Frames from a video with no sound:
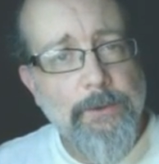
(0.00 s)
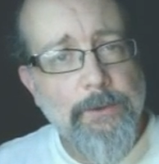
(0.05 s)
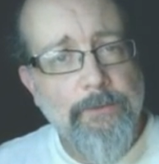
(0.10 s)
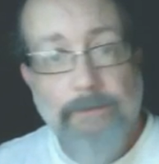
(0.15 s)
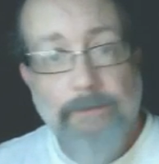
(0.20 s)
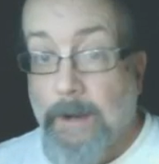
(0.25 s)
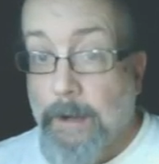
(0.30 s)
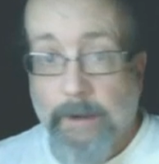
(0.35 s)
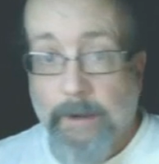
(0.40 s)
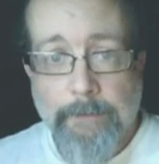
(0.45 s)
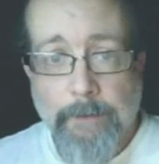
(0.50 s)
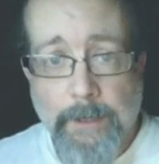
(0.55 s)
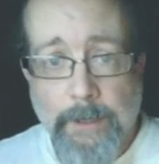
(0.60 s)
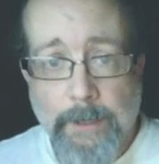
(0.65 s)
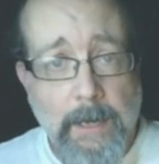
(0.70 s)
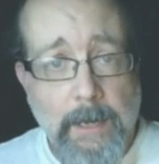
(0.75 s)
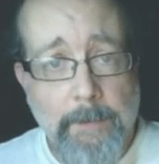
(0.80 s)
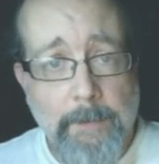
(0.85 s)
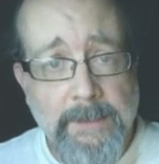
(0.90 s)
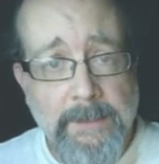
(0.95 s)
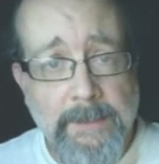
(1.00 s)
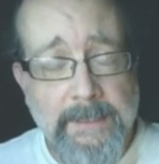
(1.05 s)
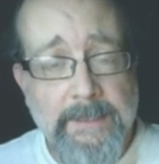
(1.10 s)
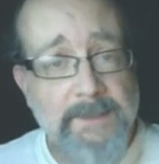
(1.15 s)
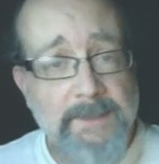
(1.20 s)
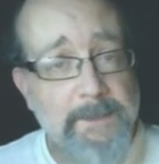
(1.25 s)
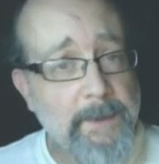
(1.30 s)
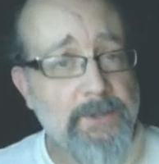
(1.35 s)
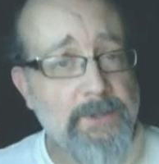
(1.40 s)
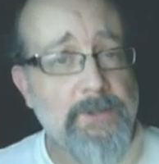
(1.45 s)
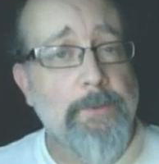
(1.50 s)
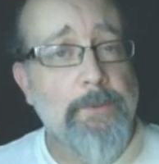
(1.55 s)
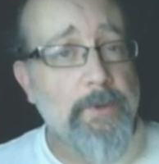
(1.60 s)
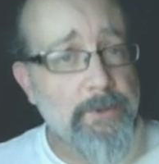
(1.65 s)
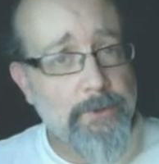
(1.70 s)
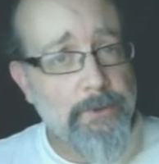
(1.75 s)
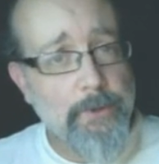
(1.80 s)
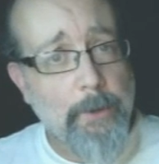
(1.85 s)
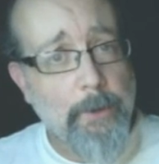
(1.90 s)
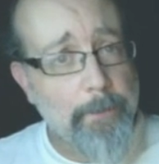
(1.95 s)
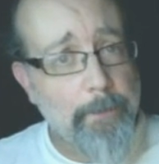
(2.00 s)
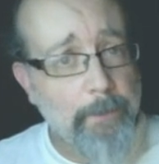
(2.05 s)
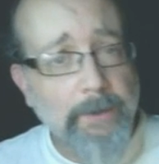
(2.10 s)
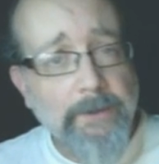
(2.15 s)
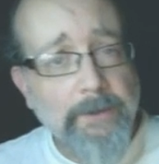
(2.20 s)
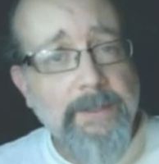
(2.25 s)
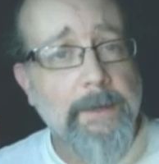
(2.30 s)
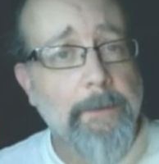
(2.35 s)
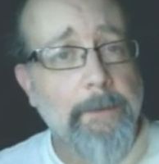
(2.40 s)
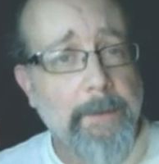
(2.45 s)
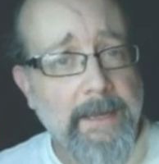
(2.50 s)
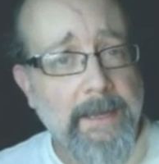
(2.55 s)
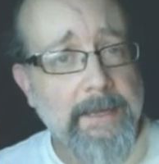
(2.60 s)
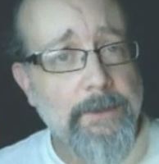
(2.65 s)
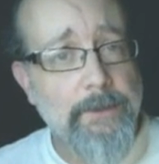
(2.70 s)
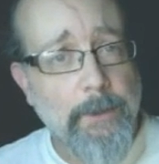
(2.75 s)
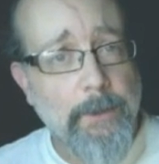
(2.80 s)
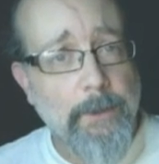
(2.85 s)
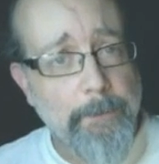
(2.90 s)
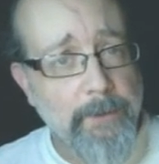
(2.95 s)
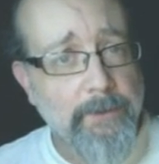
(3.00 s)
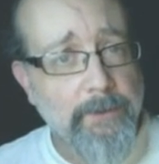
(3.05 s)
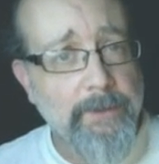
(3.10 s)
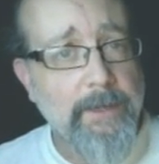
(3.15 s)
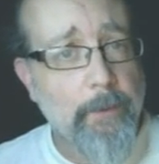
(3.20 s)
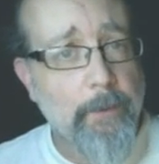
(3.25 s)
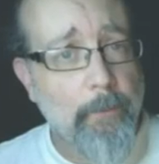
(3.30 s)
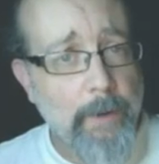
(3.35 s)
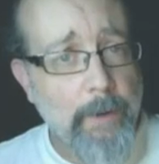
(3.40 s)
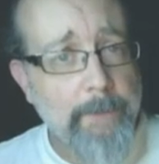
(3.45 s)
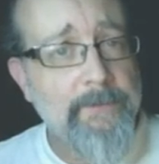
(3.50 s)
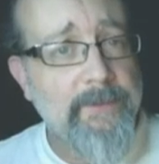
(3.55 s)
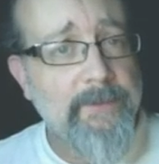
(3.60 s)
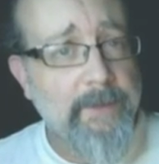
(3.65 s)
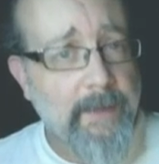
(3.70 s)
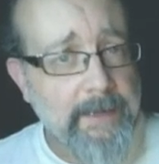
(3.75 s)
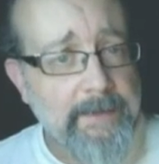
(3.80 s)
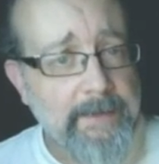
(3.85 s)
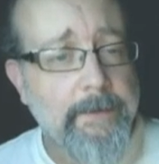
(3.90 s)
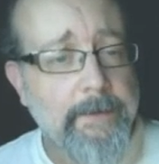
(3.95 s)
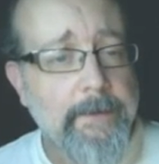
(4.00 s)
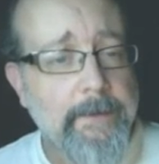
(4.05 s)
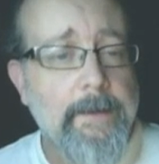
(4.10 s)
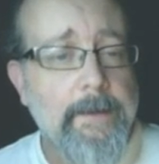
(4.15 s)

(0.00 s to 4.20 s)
very, very commonly, especially when you start building a page or building a website,